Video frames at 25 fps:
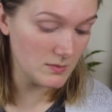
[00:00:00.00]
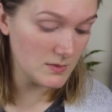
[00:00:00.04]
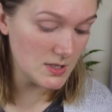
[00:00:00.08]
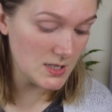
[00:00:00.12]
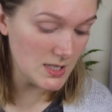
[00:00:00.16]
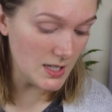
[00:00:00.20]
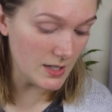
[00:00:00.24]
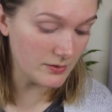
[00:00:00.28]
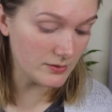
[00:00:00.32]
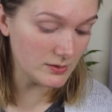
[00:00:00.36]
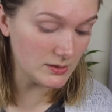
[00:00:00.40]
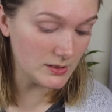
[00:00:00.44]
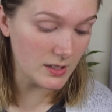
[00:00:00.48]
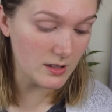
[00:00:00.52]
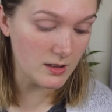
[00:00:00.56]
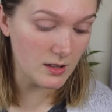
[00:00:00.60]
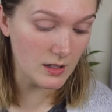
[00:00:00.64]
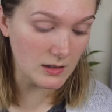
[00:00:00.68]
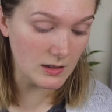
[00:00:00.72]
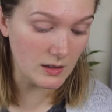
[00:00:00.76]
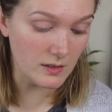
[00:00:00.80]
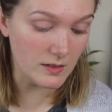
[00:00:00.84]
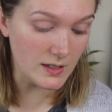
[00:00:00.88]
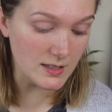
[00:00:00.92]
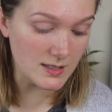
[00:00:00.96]
definitely
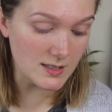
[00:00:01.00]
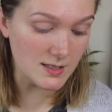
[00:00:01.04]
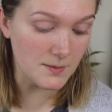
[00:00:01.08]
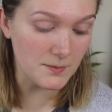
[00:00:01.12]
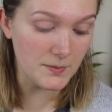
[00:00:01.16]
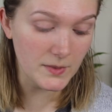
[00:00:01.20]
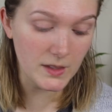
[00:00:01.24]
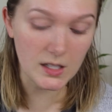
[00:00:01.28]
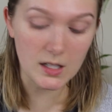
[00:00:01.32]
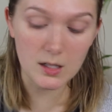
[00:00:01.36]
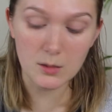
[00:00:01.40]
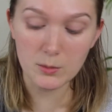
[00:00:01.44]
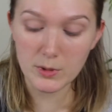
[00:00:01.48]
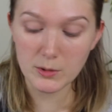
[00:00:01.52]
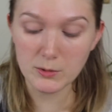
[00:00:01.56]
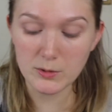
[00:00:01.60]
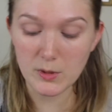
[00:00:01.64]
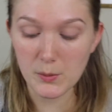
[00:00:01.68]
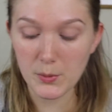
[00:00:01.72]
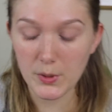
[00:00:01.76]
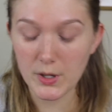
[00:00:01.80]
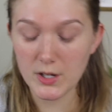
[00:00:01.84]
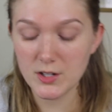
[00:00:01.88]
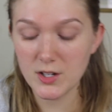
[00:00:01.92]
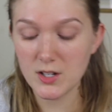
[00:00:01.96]
think that that's something I'll be
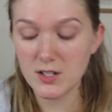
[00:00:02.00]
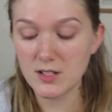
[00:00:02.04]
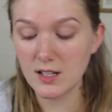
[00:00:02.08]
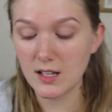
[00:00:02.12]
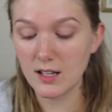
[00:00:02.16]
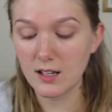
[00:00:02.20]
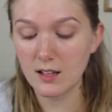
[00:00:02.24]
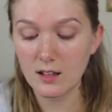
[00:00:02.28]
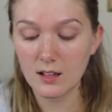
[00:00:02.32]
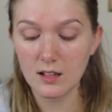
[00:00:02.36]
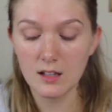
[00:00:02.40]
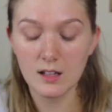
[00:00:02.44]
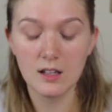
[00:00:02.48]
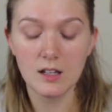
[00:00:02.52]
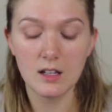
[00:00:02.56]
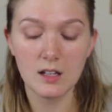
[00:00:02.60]
repurchasing.